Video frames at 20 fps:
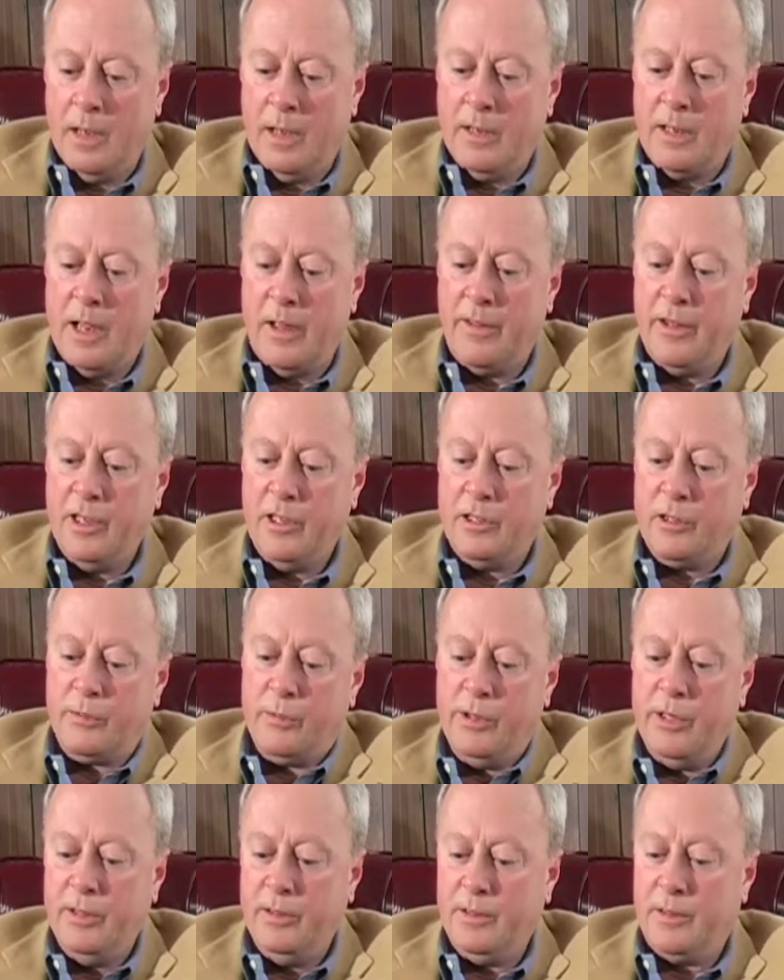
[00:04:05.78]
Now, these
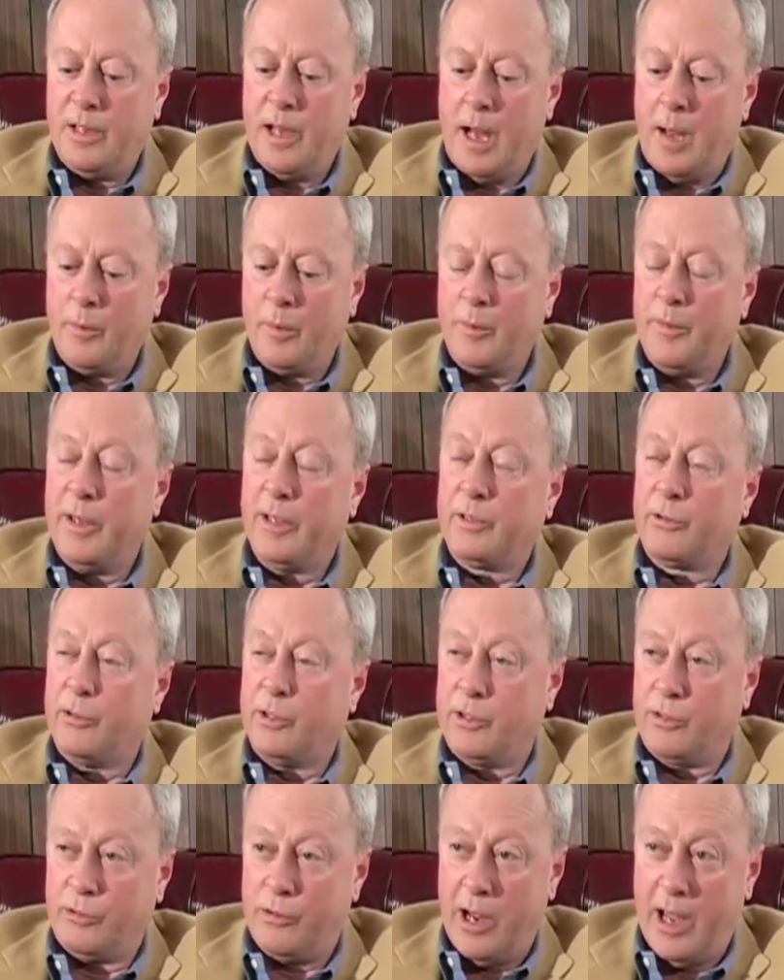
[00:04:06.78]
three complementary
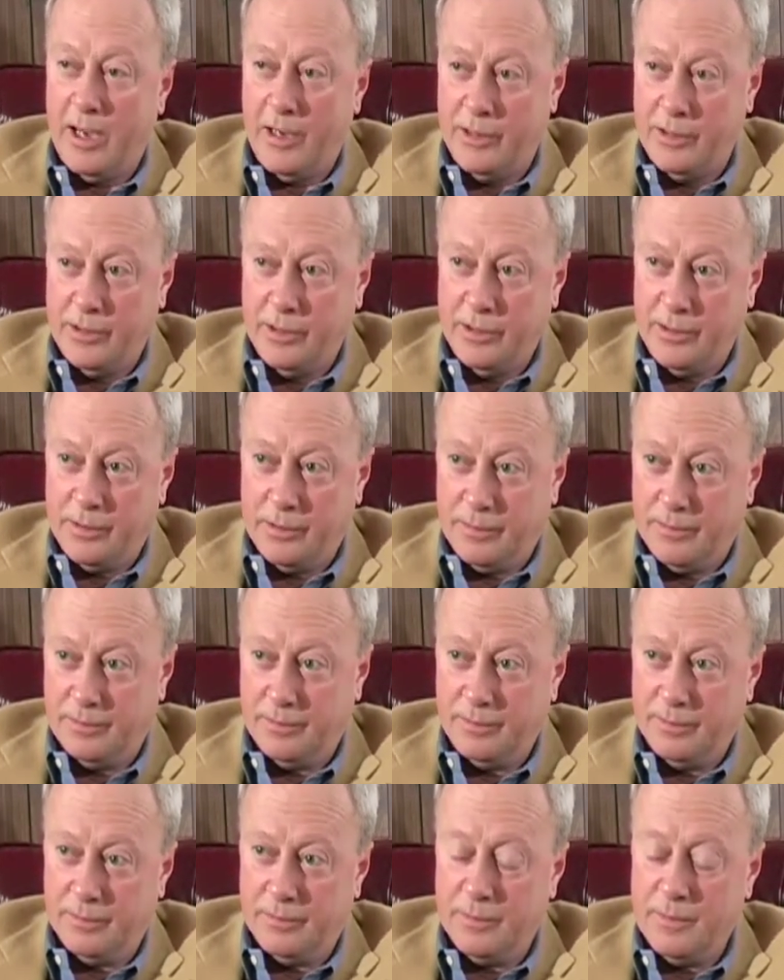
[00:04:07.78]
strategies
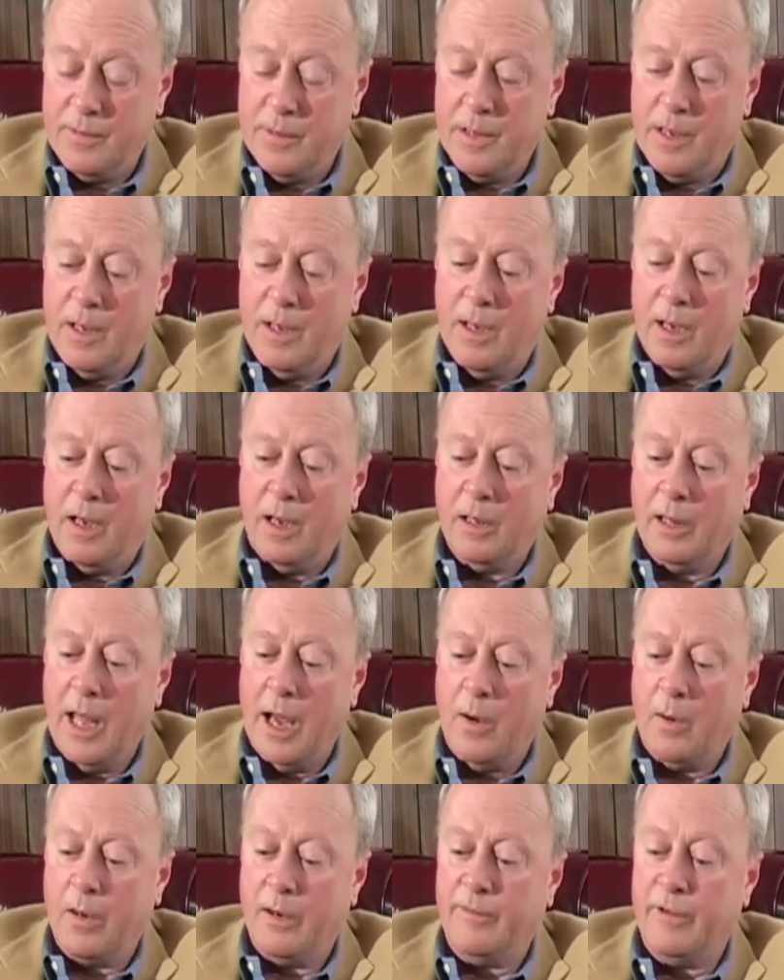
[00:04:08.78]

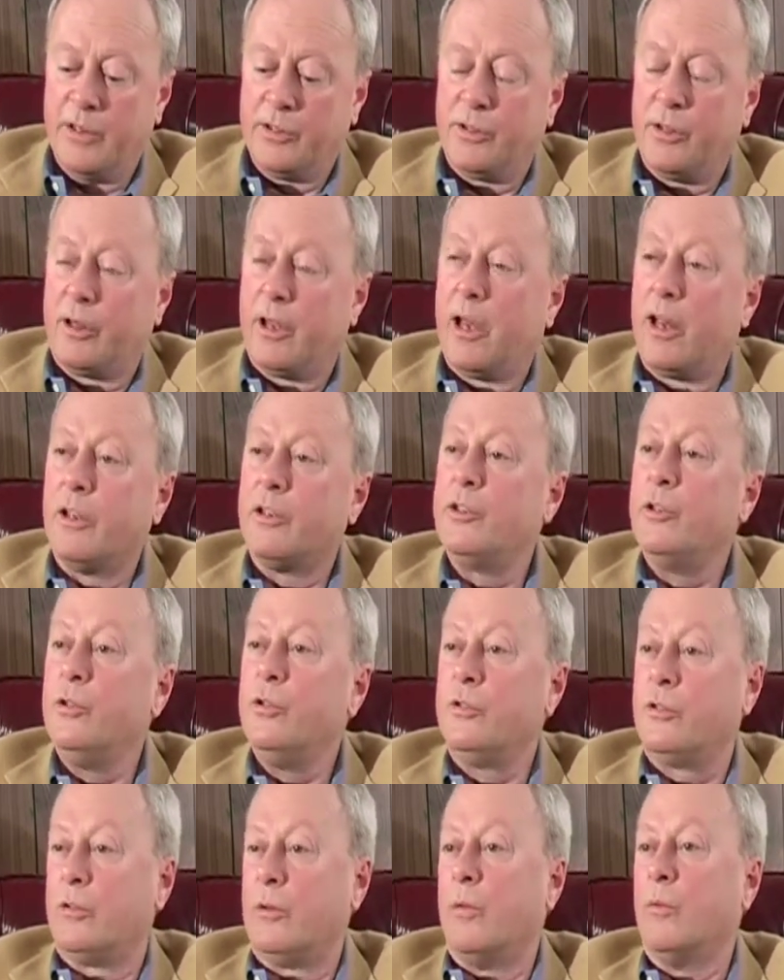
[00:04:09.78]
allow an investor to kind of
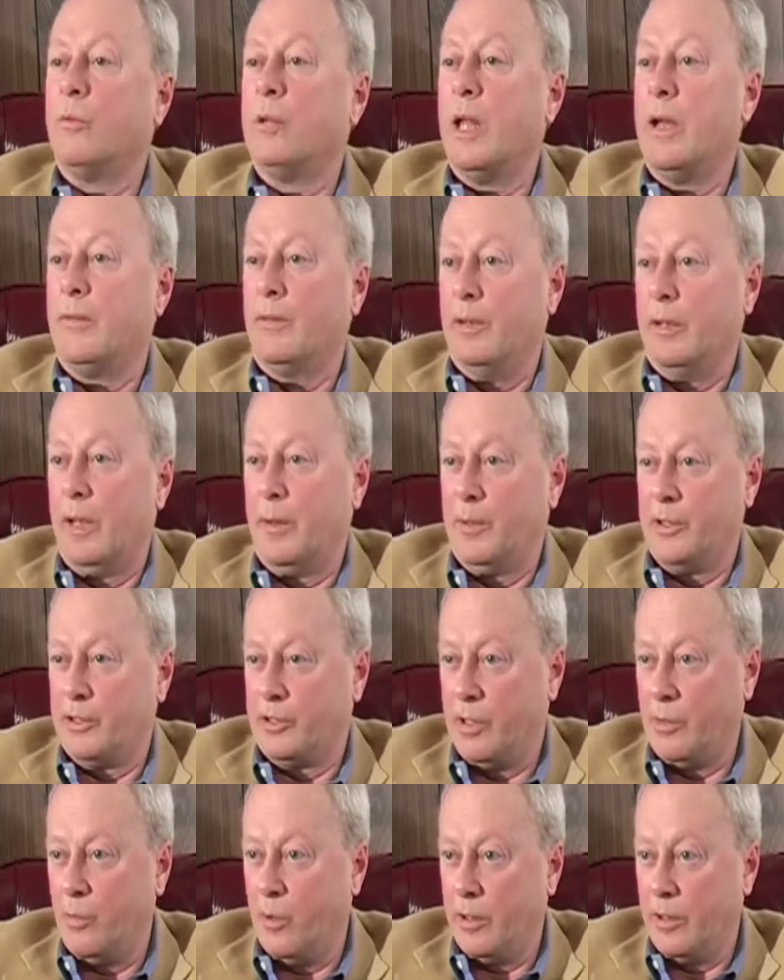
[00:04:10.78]
choose their own level, how much
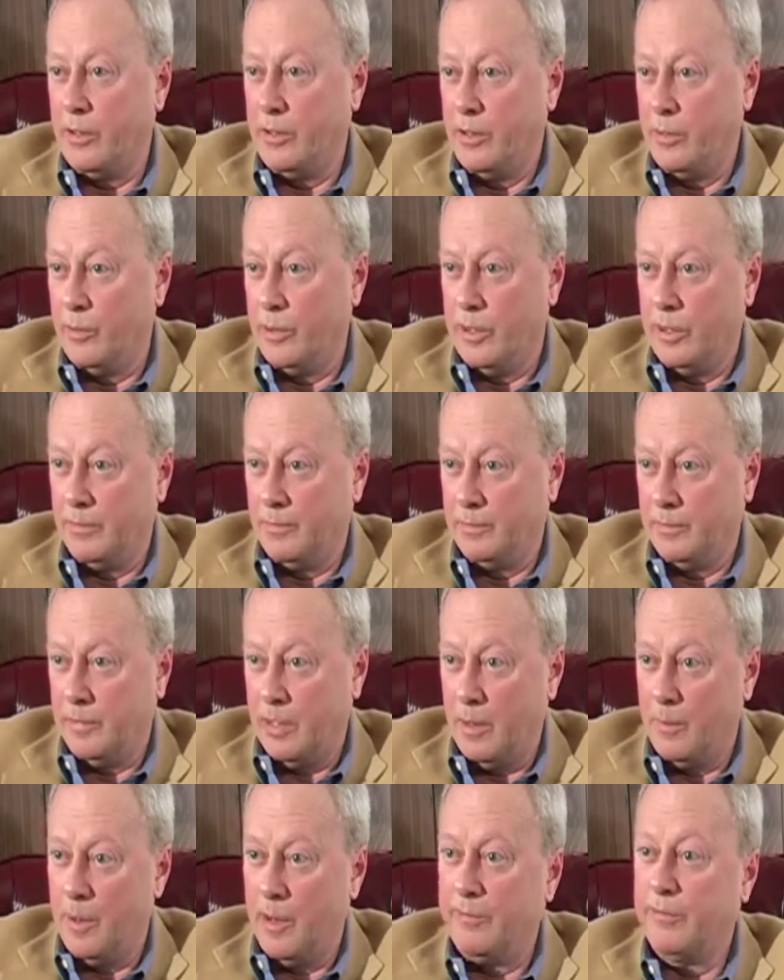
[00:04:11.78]
they want to do with it.
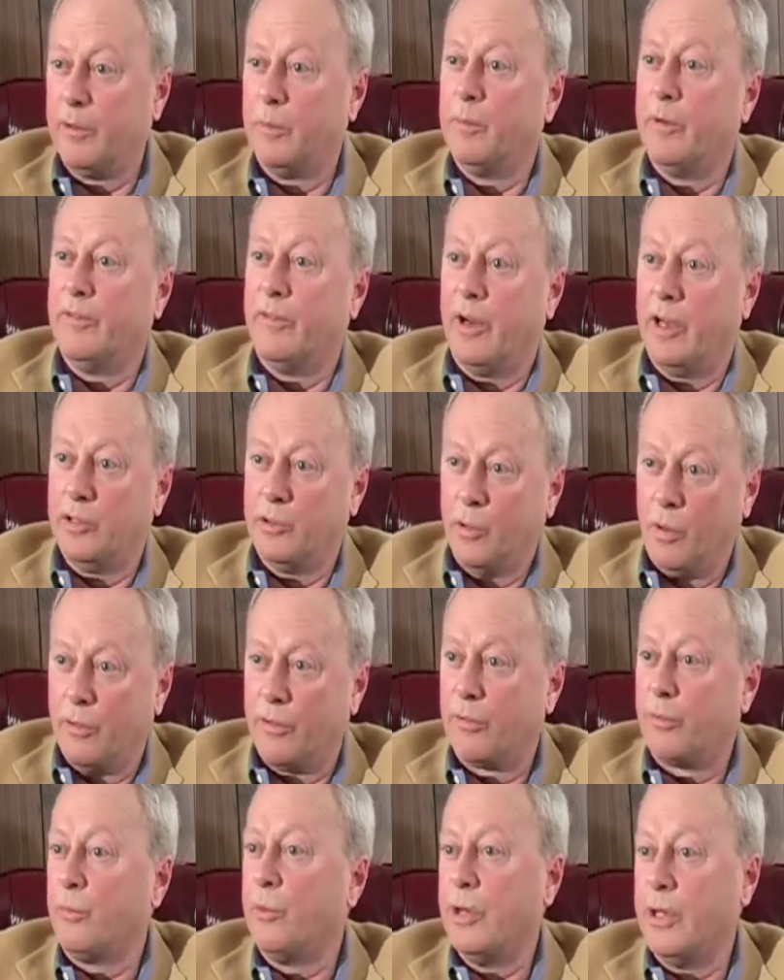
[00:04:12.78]
Now, my firm provides all
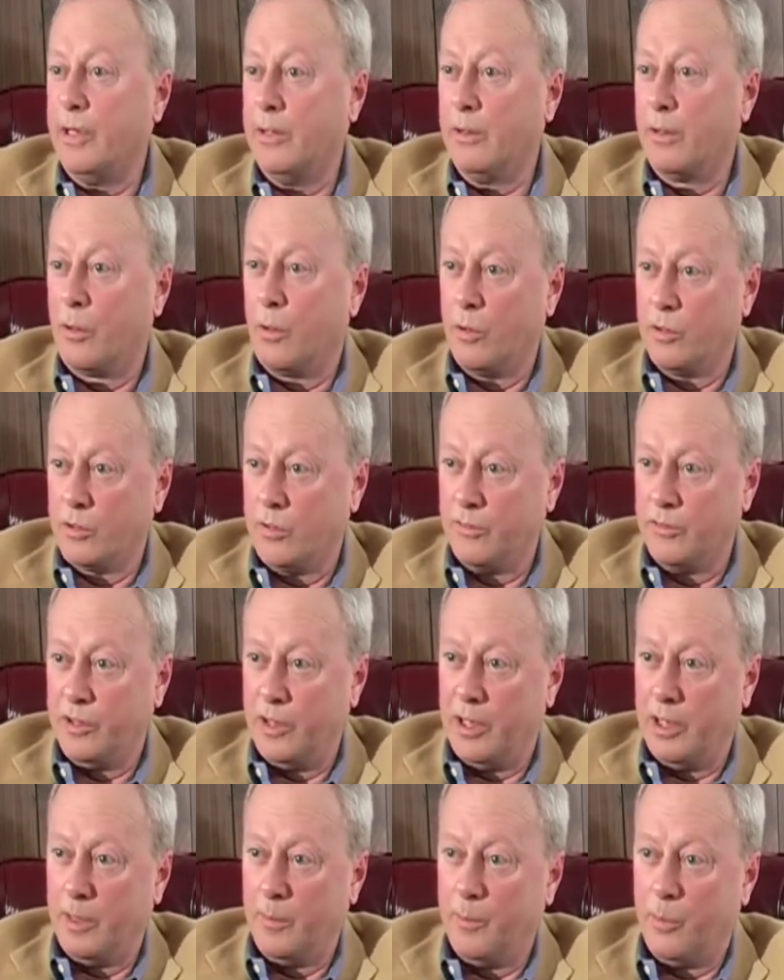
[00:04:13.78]
three in the course of
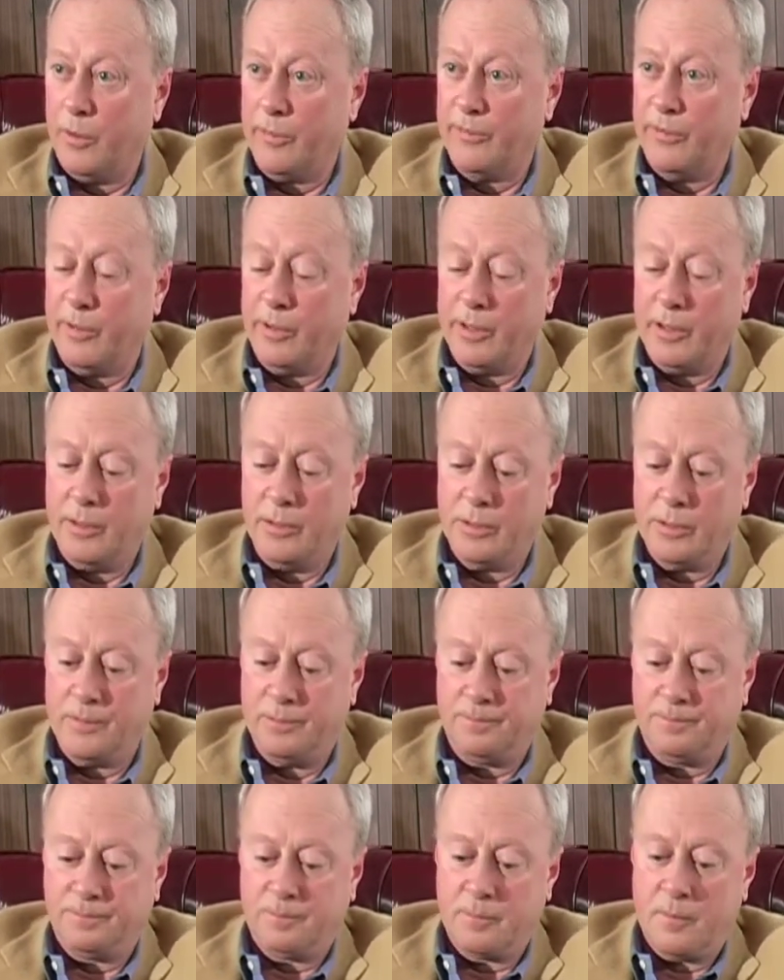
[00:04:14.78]
setting up portfolios.
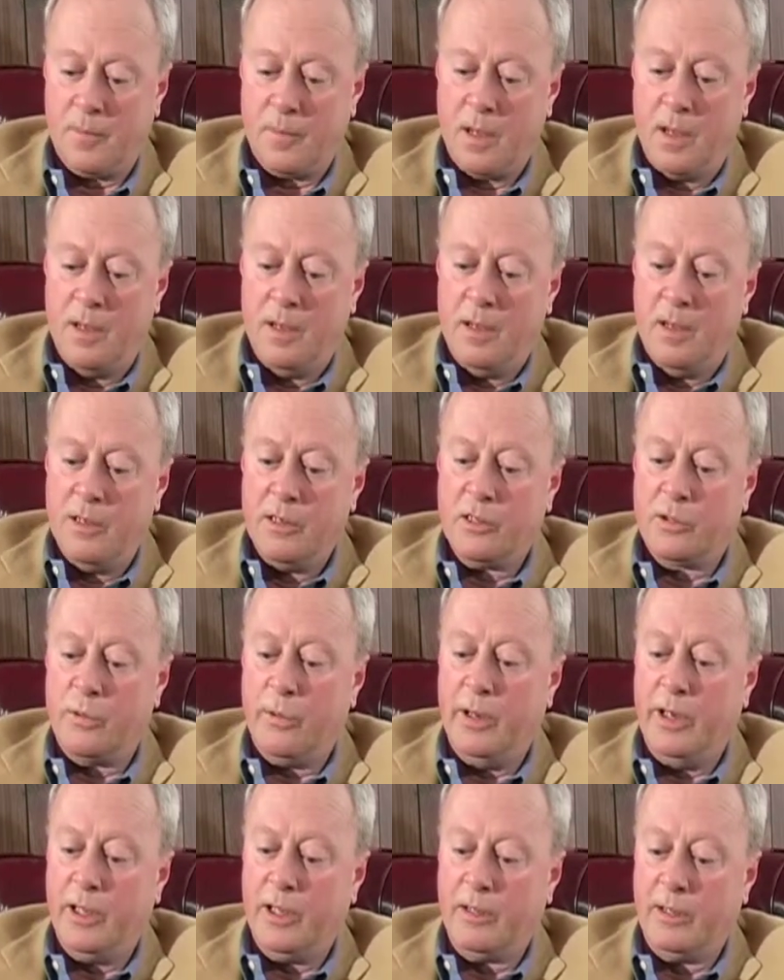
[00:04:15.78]

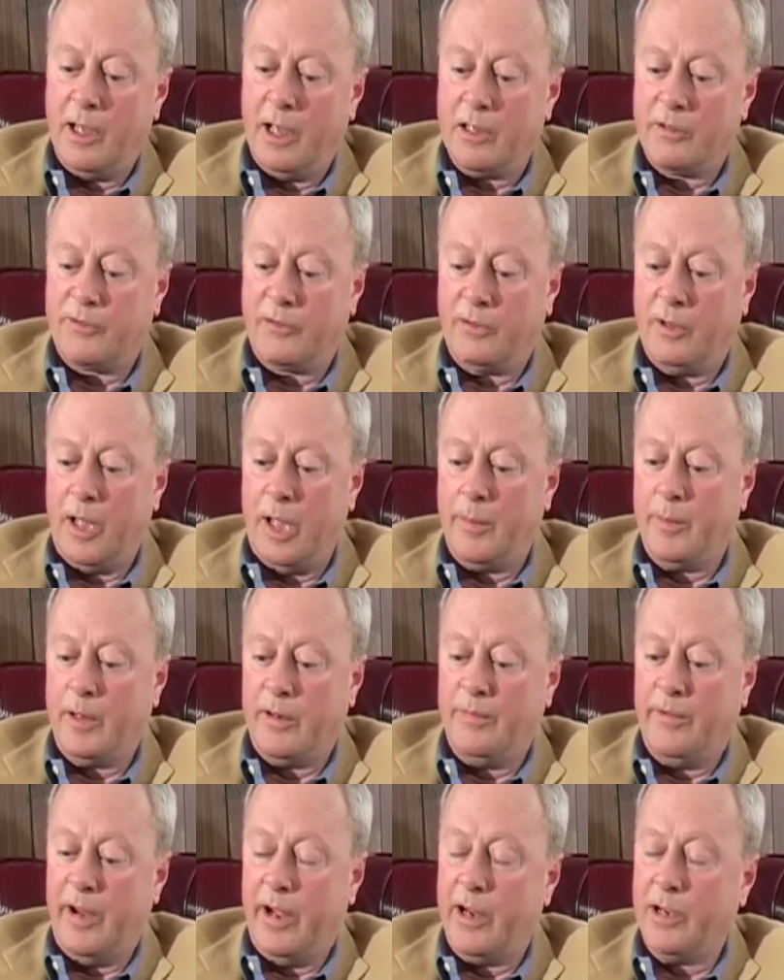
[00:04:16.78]
Screening allows for alignment
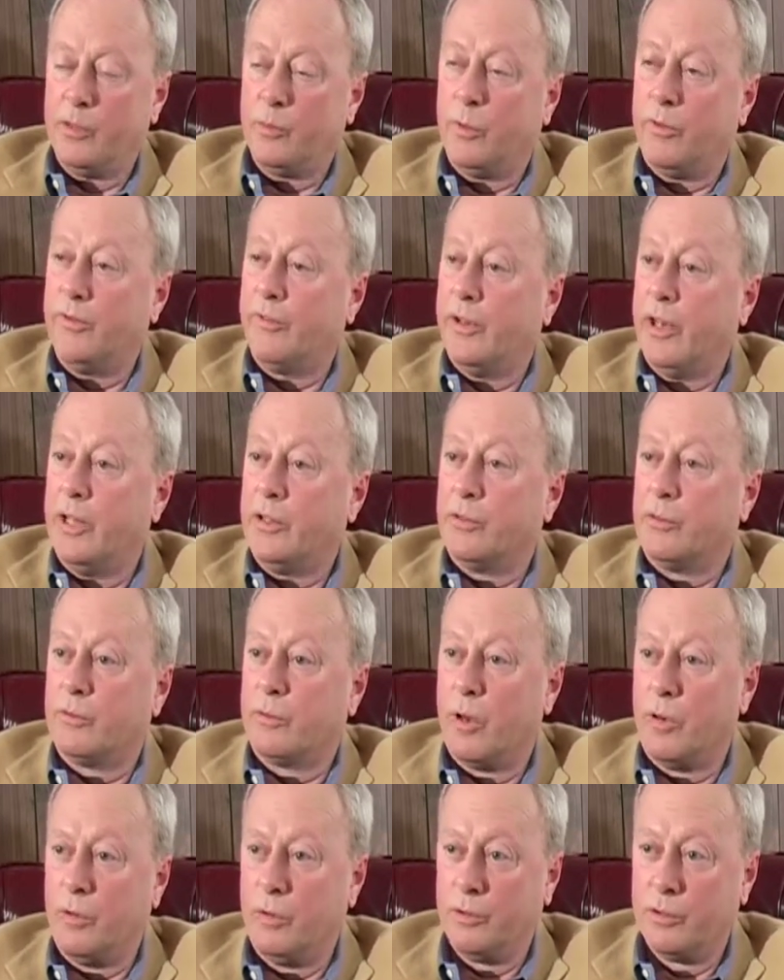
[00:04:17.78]
of values with financial
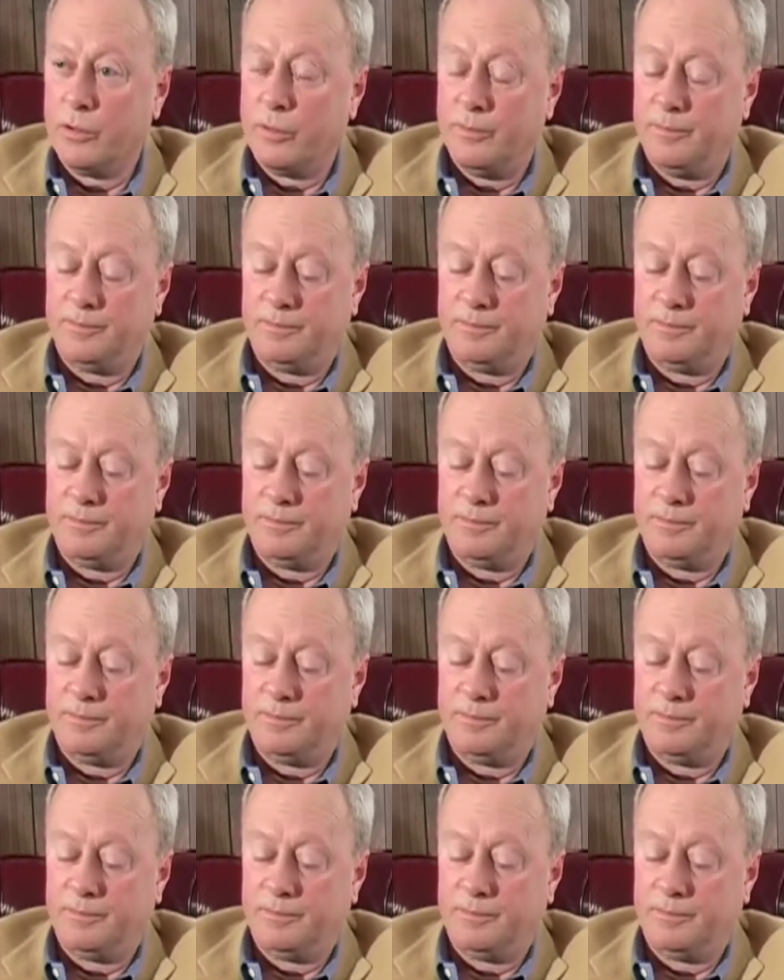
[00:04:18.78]
goals.